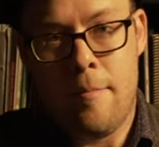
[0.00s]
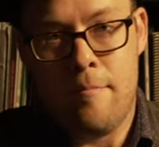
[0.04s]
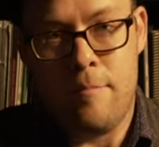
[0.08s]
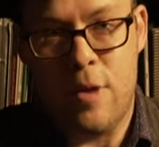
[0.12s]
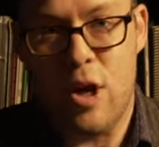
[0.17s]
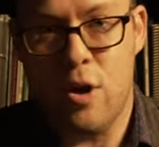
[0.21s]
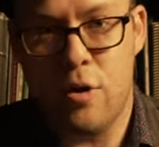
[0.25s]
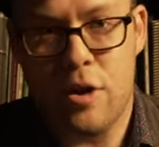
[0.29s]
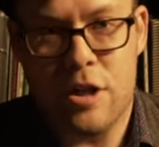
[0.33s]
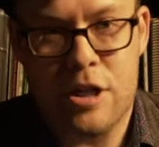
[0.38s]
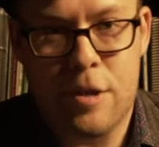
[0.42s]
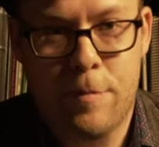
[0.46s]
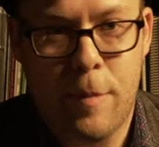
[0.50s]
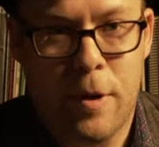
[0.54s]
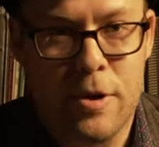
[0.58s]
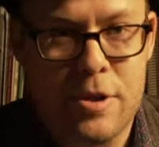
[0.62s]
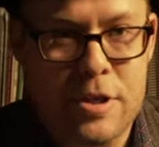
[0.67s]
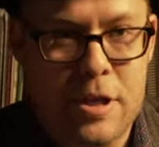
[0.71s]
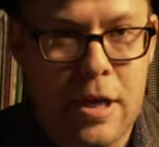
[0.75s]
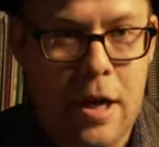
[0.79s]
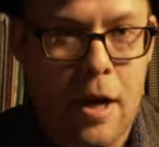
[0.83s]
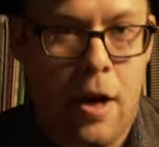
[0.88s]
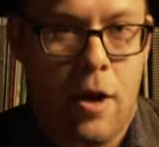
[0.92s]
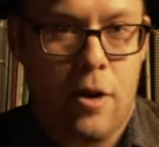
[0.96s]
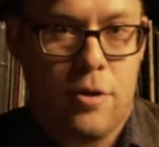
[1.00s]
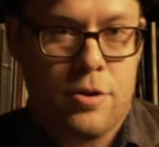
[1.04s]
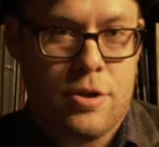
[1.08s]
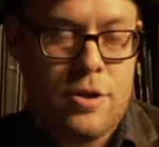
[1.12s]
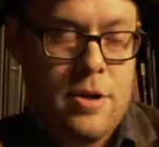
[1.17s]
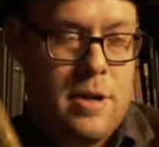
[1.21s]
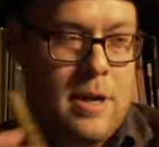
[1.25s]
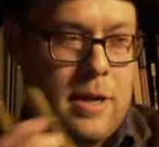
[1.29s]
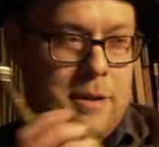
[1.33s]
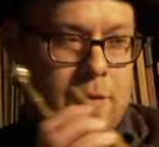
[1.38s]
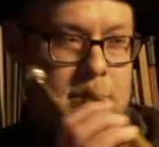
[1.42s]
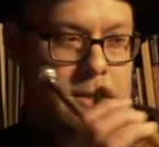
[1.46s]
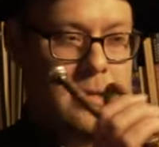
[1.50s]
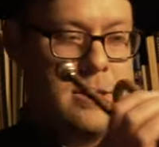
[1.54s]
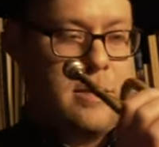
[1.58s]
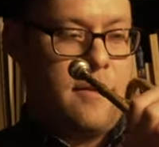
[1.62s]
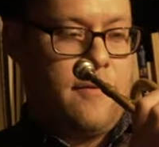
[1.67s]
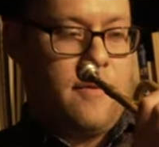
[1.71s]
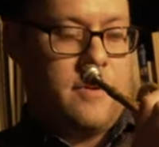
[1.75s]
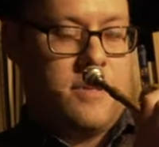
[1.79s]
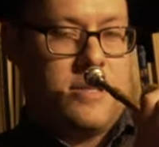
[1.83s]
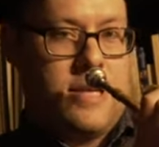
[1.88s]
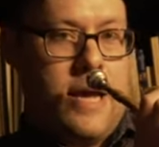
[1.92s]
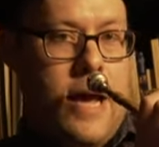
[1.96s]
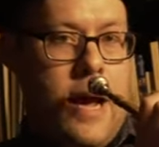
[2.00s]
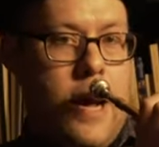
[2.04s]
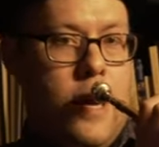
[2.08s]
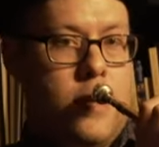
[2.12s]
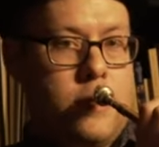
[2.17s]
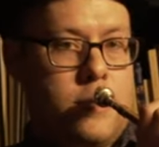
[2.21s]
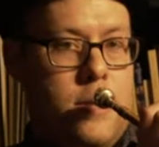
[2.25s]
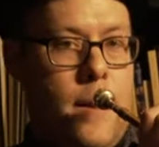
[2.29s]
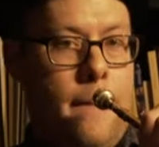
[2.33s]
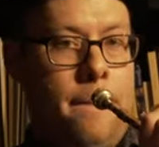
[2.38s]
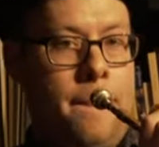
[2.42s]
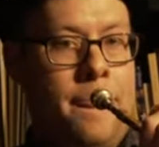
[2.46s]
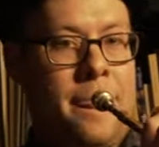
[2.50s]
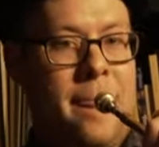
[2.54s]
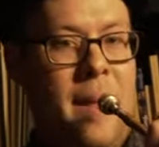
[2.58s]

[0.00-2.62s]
mute is supposed to go, so you get these different sounds.